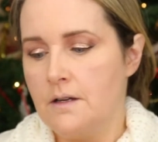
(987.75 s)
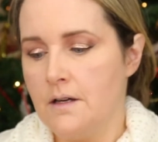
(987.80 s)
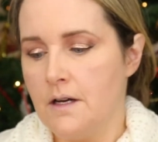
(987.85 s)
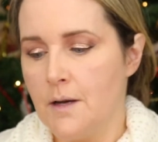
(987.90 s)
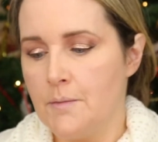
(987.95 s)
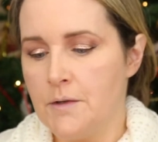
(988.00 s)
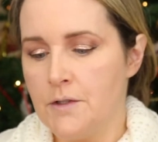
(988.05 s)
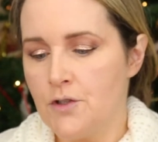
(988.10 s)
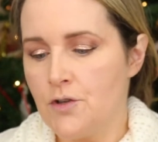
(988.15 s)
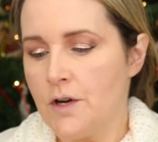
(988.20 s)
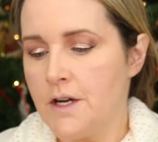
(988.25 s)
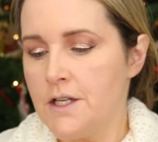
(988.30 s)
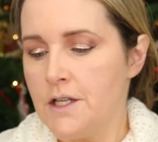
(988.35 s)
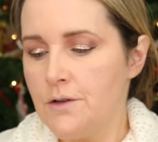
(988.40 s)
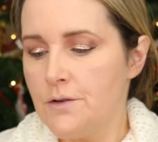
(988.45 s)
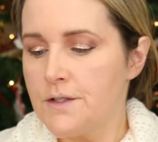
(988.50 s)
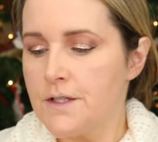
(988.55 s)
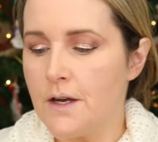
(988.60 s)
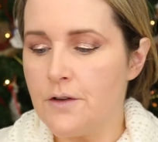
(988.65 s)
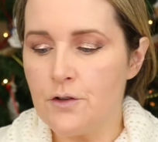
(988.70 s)
I've been trying to
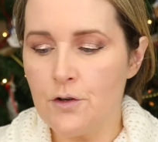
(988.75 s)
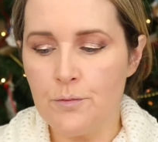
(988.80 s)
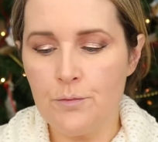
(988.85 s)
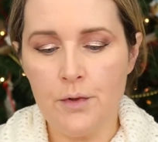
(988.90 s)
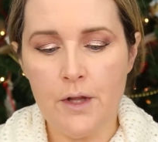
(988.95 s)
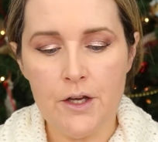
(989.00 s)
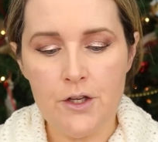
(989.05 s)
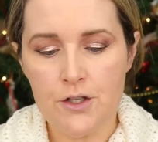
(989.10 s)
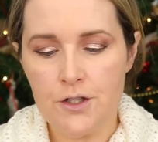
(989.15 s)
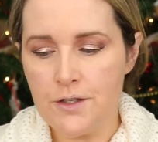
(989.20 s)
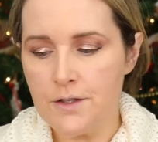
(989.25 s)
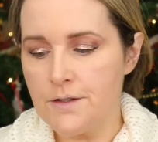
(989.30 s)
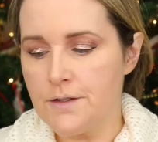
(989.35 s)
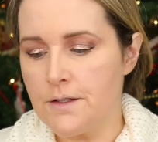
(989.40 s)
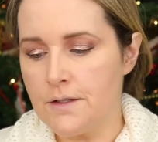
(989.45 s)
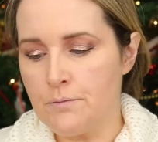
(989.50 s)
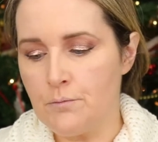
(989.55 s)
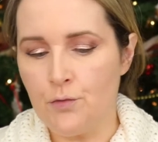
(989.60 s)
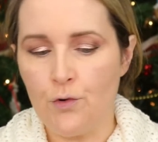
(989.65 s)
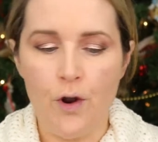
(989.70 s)
use other blushes
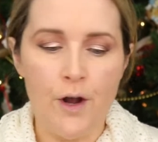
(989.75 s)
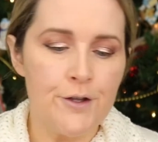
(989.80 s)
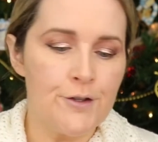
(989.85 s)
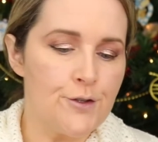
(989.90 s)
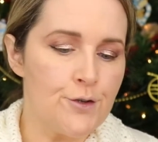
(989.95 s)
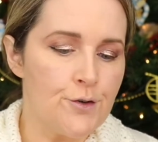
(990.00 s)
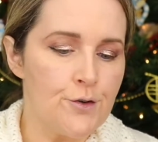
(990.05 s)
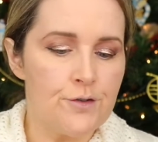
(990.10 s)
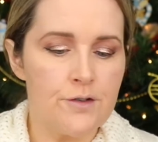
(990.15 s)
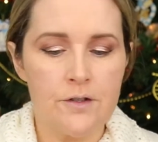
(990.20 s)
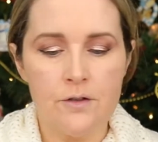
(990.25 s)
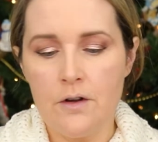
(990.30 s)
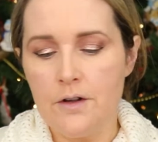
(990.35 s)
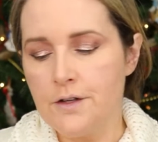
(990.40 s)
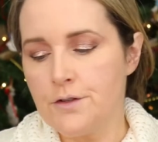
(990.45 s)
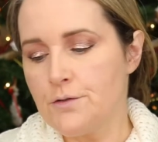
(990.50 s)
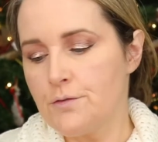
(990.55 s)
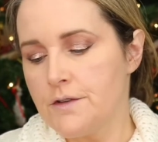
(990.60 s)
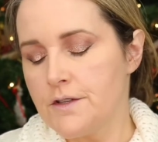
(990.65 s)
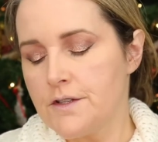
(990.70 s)
and bronzers and all
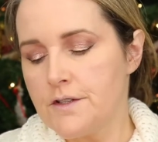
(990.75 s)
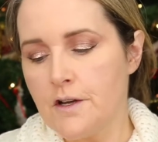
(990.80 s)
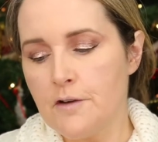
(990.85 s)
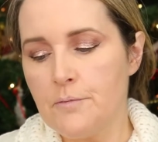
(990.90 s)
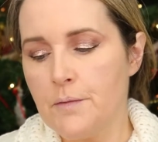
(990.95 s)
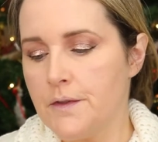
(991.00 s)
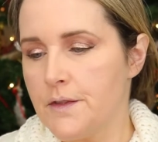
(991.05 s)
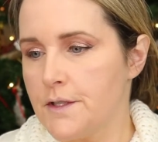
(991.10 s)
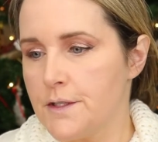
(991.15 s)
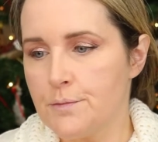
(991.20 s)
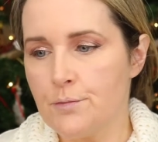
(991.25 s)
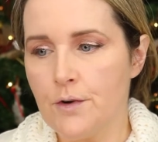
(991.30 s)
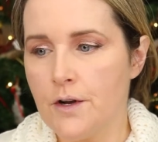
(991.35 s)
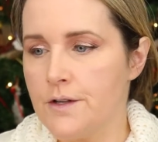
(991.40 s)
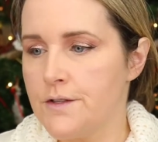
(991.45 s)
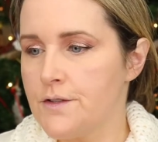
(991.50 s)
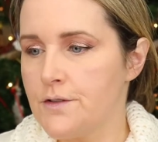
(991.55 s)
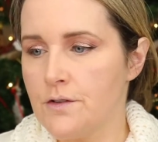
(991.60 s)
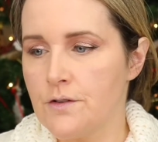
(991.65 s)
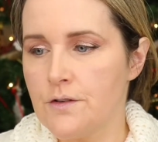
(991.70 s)
that sort of stuff, but this
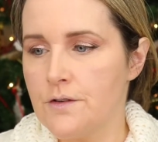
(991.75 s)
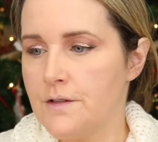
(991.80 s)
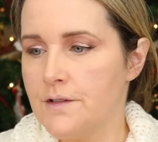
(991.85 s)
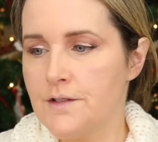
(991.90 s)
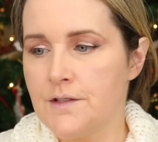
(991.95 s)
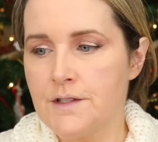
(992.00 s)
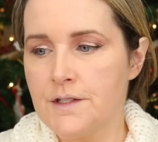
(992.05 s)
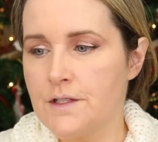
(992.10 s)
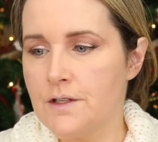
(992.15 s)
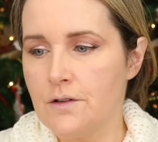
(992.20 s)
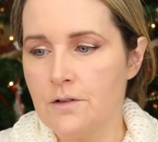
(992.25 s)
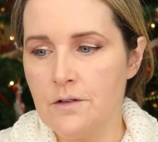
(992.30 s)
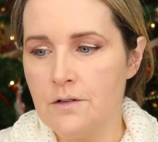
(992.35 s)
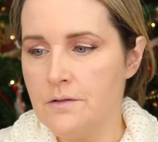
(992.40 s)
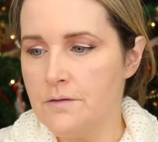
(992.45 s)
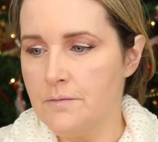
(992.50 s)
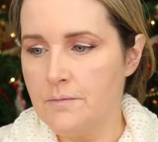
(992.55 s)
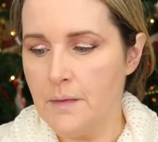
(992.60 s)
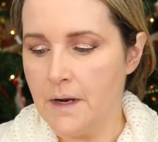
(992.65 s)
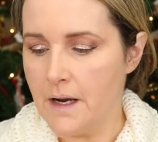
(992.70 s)
bronzer is still
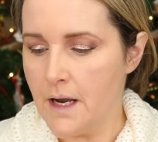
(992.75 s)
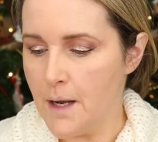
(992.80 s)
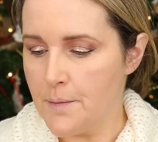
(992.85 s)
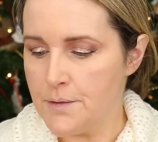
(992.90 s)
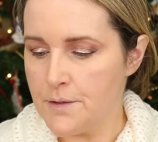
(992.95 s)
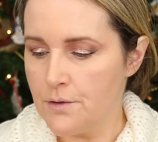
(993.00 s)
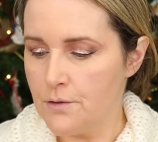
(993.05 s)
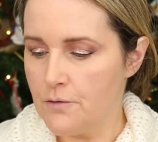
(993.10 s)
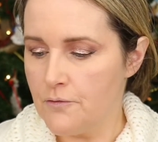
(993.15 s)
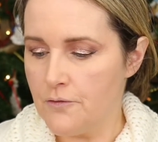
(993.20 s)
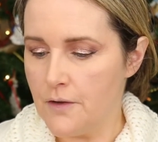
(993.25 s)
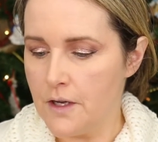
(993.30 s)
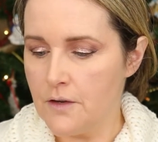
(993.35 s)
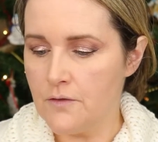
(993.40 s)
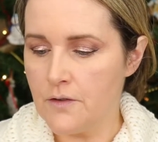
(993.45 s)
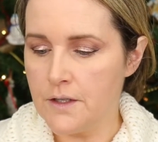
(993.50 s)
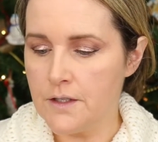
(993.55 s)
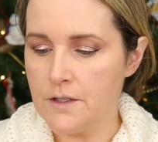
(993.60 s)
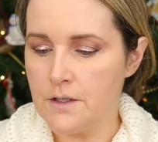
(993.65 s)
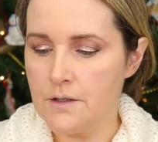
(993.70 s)
my absolute
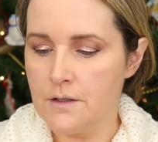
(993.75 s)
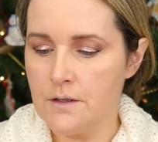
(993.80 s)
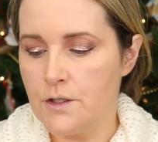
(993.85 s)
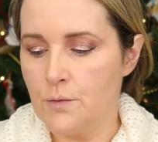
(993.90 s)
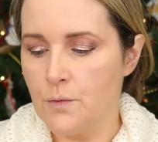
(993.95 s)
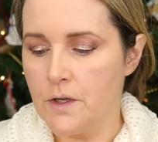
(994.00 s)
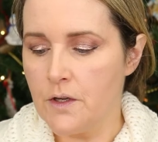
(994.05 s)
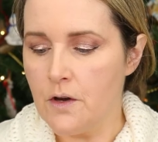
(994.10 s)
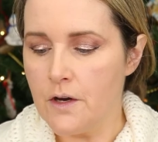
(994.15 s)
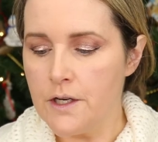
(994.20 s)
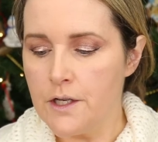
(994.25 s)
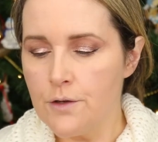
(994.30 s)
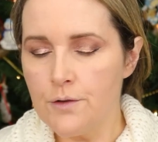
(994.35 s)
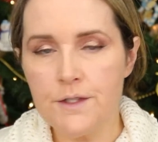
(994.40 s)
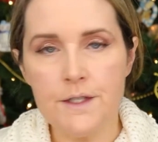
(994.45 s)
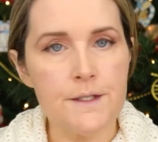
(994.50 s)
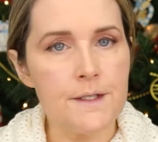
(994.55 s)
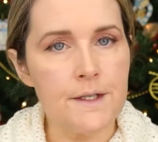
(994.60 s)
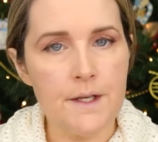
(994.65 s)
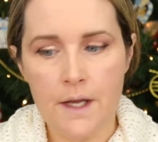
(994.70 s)
favorite. So we got to
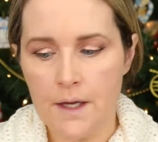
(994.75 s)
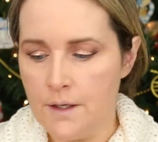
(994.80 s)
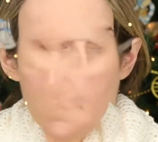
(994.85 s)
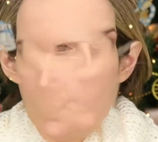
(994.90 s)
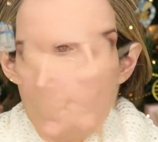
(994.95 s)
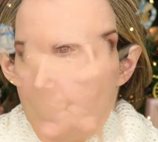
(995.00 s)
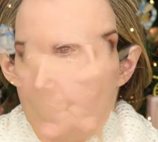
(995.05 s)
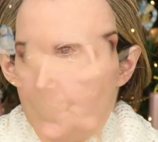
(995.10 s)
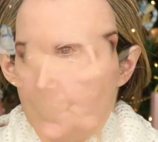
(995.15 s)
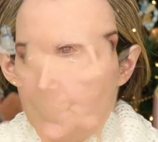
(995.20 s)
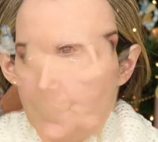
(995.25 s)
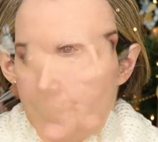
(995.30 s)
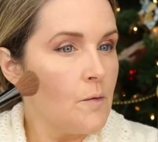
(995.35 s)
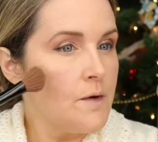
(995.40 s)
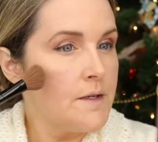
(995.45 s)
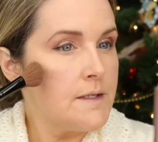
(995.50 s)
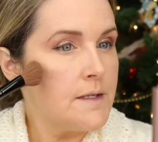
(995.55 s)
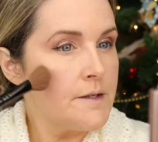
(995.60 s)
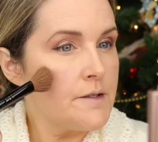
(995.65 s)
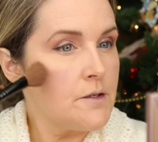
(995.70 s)
use it today. And I
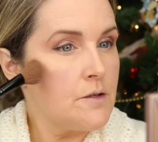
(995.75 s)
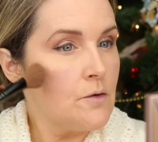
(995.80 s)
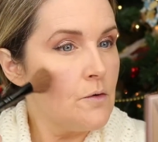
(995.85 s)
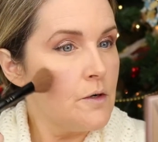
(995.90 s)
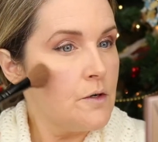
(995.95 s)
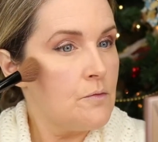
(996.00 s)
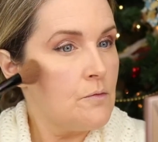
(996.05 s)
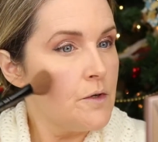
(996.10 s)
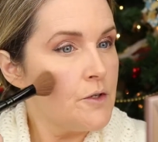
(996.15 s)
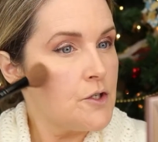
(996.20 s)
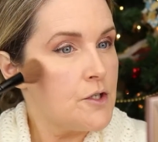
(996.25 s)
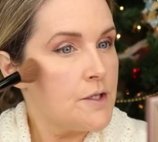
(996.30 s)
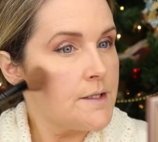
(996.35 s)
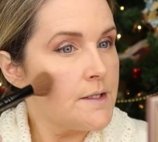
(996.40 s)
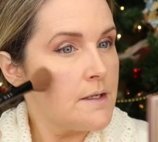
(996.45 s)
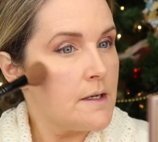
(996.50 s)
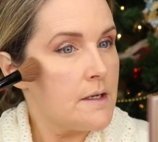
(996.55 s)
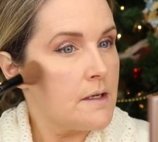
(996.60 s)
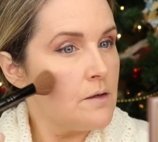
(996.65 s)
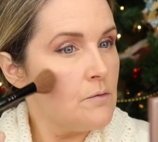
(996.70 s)
always like to go in with
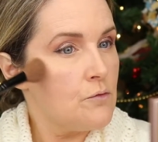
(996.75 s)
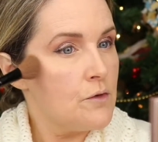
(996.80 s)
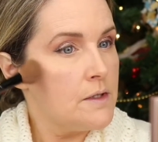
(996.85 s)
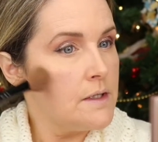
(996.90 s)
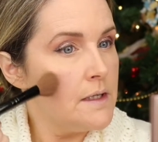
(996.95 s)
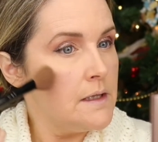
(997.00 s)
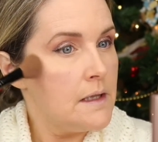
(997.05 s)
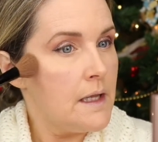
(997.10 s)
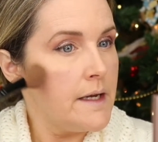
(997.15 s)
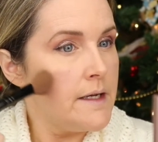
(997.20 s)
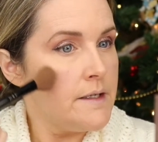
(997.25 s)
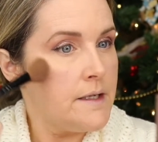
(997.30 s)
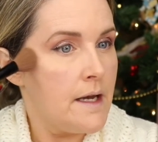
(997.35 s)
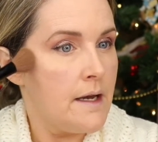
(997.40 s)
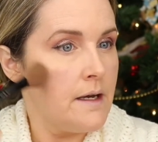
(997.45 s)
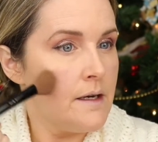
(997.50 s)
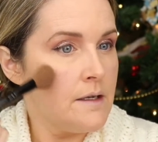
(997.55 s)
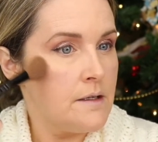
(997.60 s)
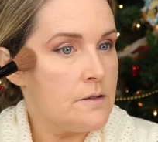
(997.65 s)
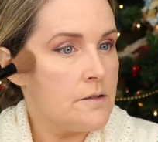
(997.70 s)
just like a really light
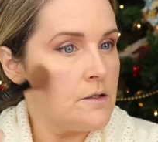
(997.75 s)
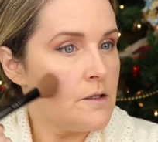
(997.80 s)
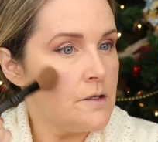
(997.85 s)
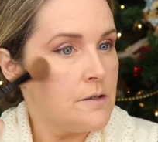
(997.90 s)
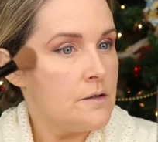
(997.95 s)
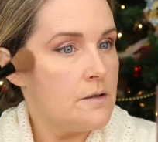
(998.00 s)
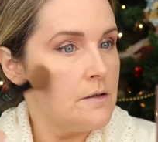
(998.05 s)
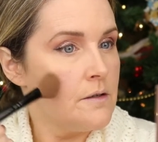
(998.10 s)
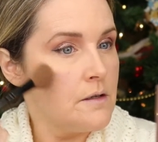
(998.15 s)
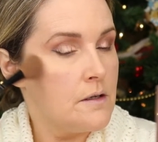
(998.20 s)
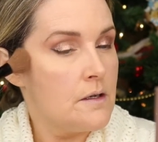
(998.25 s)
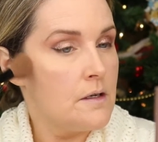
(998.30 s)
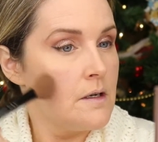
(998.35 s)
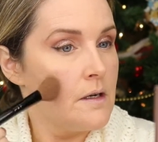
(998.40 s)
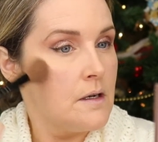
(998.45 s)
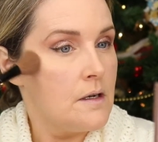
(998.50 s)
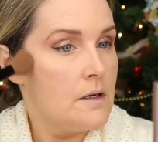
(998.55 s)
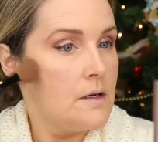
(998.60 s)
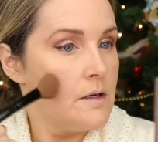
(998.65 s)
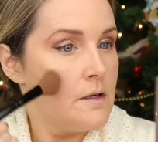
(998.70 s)
hand
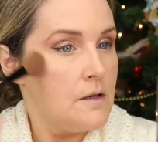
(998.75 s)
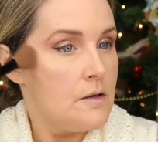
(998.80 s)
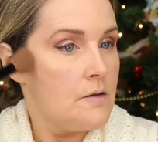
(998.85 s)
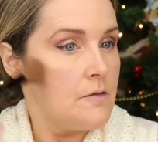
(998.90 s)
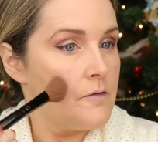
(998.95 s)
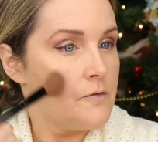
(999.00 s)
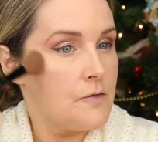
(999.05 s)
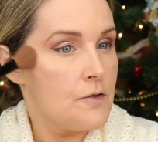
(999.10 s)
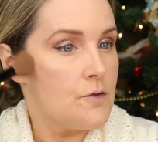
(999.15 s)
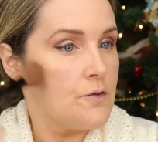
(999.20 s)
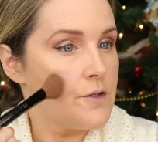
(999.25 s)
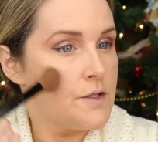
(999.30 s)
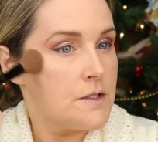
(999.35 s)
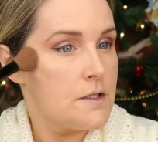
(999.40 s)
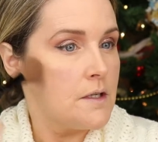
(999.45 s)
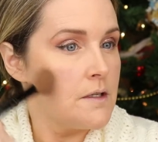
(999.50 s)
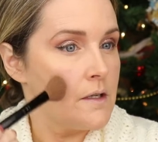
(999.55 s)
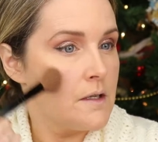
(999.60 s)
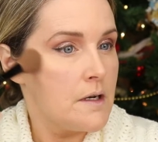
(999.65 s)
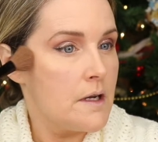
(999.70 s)
first,
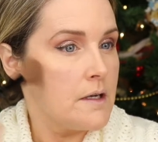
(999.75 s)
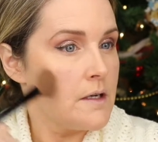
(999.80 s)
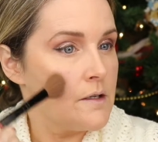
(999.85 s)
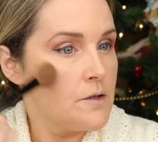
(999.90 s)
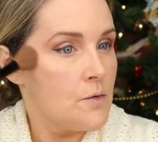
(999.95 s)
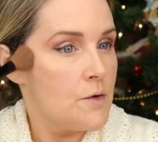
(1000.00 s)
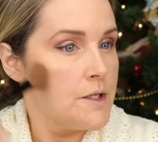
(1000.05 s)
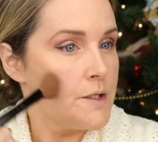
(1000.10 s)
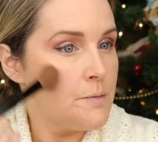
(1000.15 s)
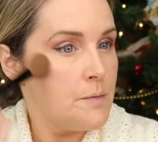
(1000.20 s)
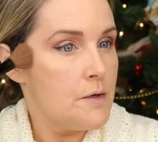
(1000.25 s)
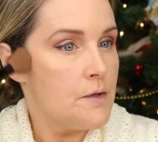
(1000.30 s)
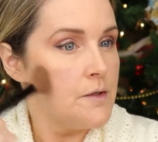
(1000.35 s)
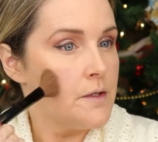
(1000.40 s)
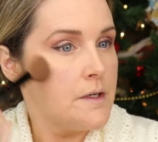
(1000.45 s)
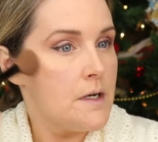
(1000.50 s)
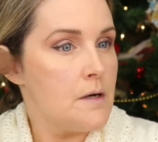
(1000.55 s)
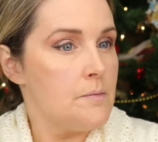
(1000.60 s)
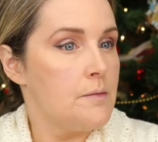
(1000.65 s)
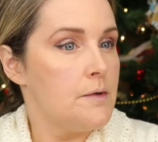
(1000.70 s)
and then I can always build
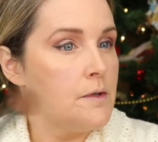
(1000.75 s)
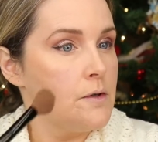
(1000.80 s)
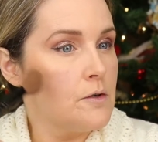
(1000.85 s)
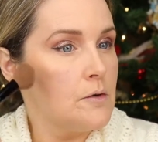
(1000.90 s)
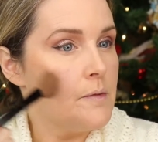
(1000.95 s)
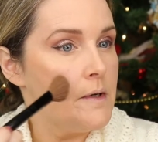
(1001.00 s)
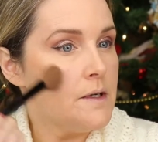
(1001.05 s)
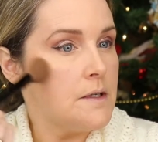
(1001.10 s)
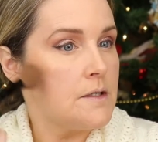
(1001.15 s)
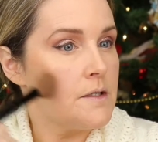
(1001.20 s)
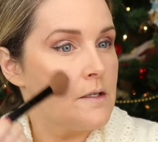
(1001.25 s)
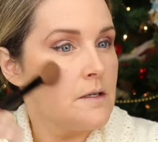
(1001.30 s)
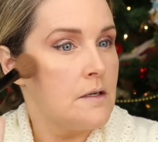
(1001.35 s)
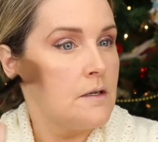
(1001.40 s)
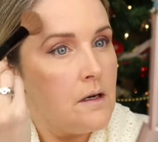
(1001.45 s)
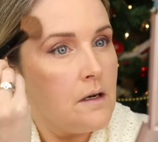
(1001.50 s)
it up a little bit.